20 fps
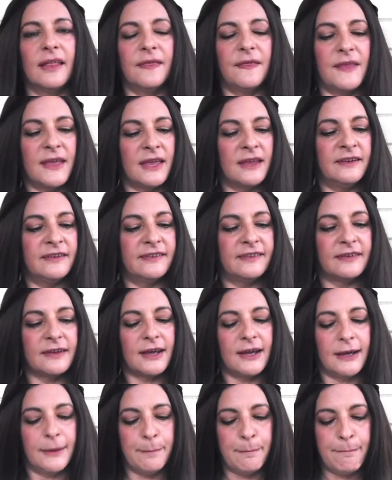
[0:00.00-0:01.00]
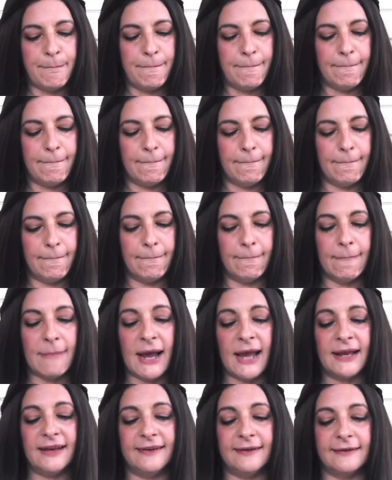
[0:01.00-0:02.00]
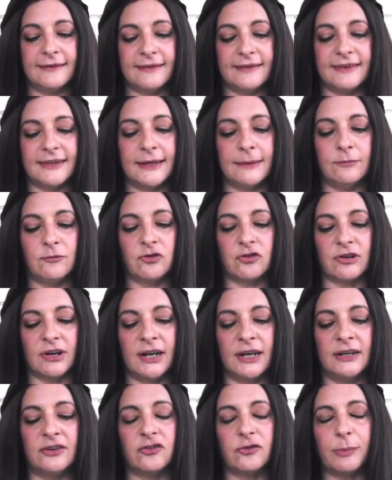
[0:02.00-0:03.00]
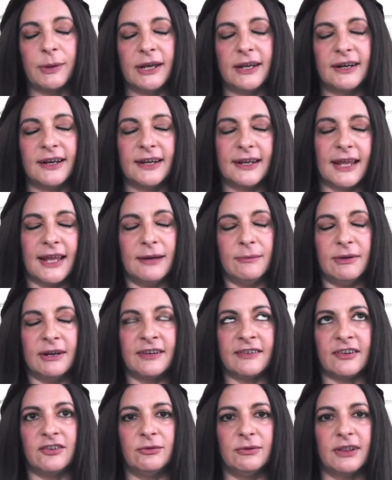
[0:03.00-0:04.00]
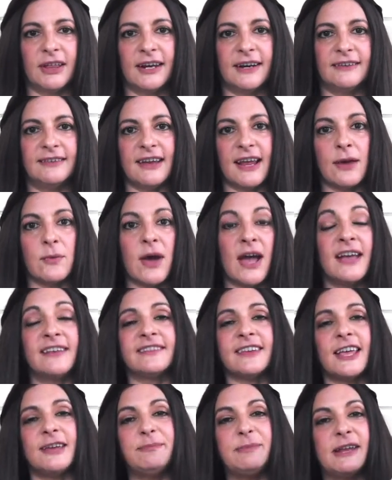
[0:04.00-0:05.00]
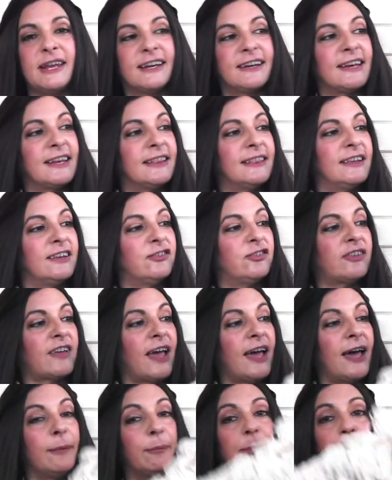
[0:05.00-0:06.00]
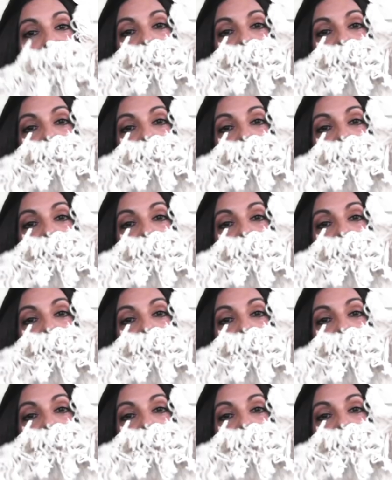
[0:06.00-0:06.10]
this um, might seem strange, but again, because I do a lot of DIYs, I picked this up.